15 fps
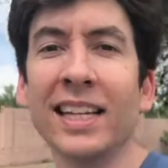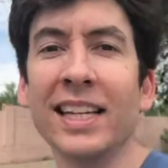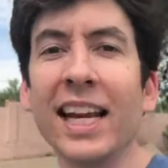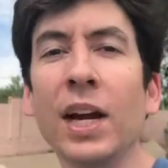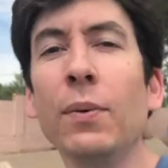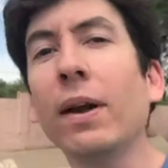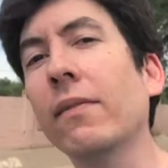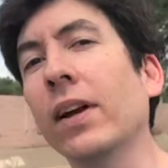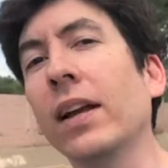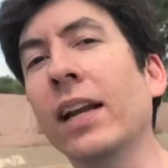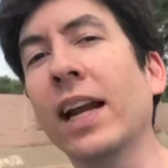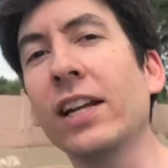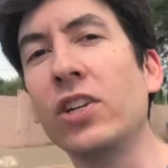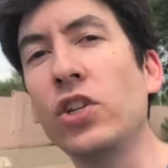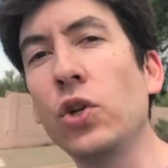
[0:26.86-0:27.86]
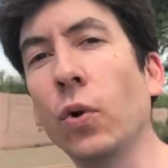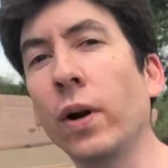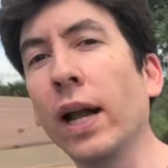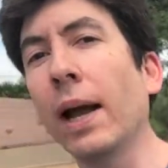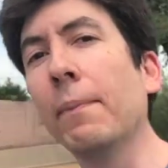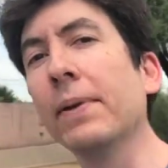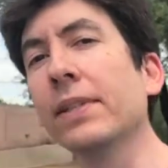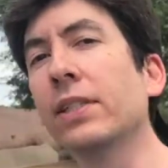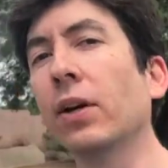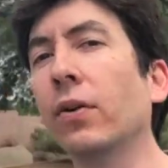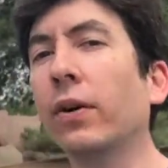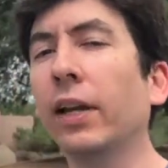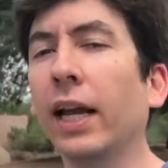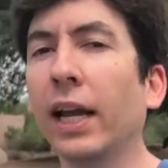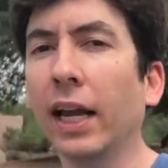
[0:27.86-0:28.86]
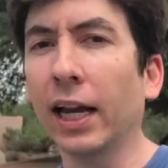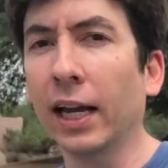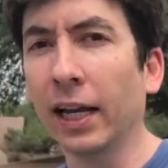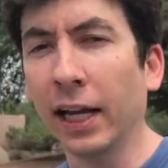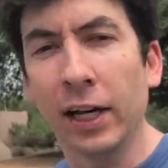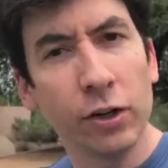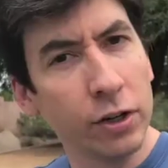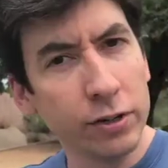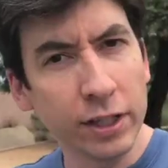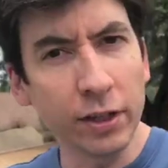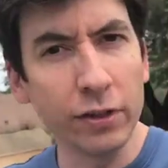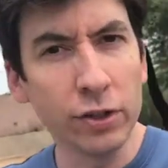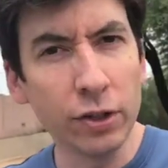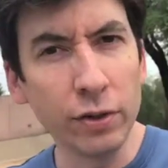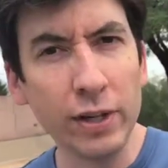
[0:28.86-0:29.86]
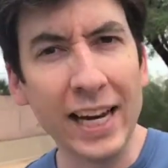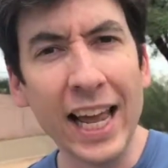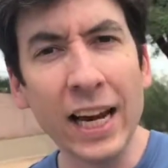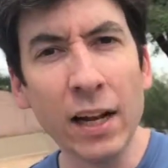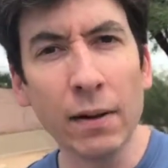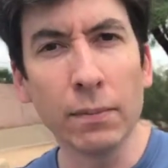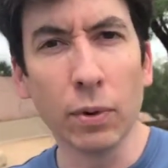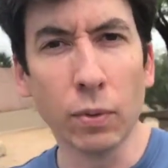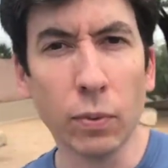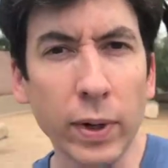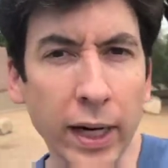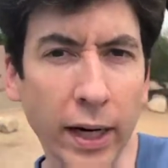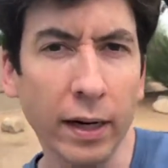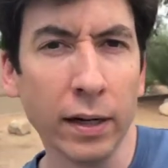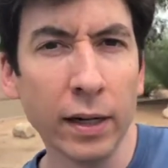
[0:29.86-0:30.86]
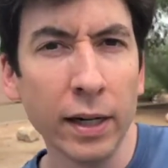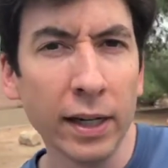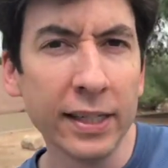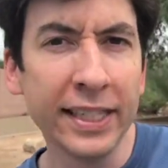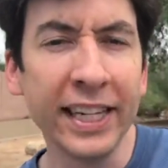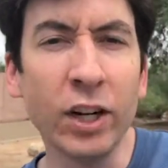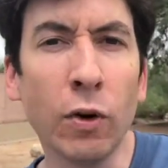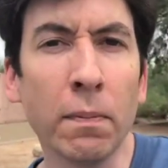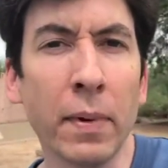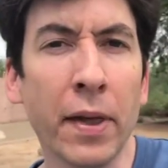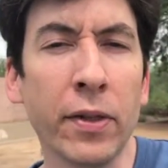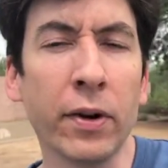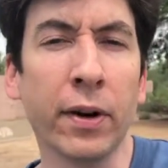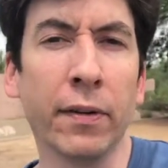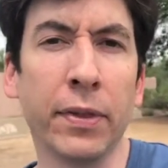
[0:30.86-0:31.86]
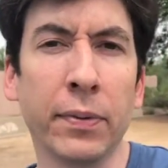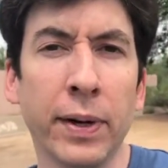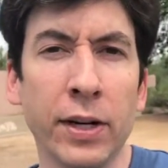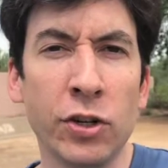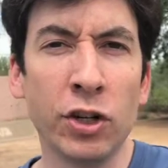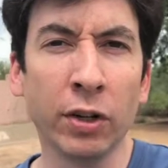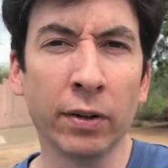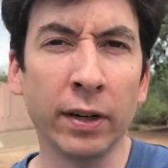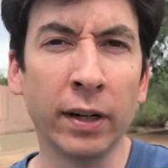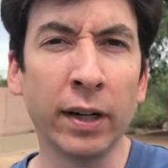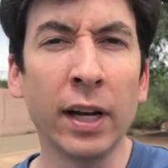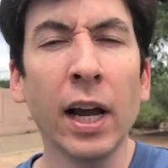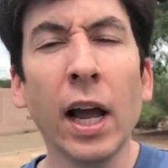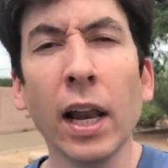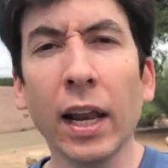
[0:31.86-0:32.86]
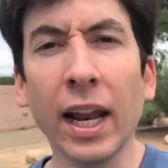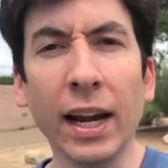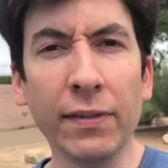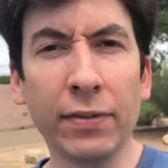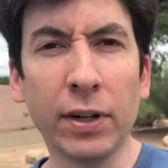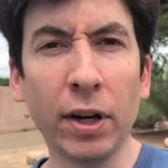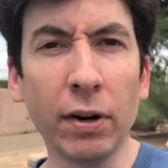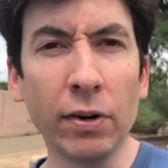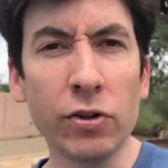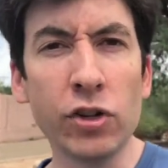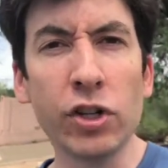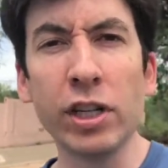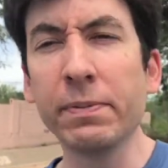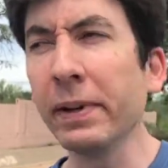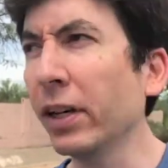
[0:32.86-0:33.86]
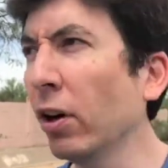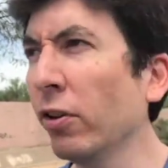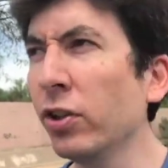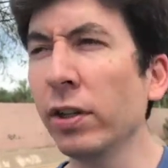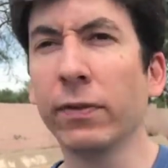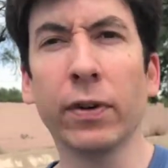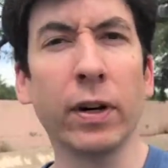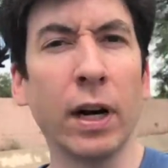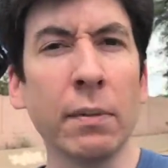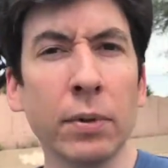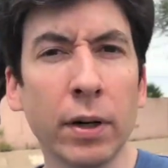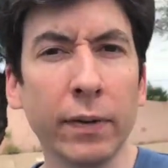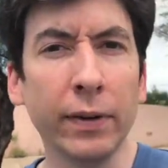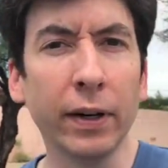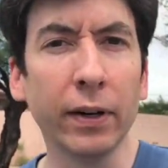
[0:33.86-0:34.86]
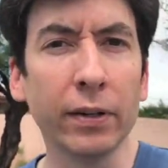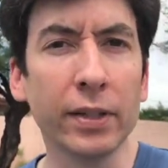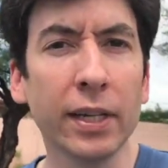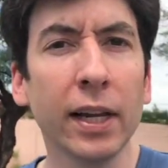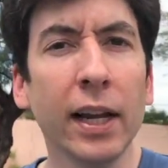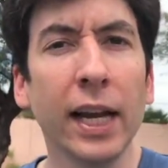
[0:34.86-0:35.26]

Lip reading: Today we have a nice short episode introducing you to Nena Marie, single mother of three children, life coach. She's been coaching for a number of years.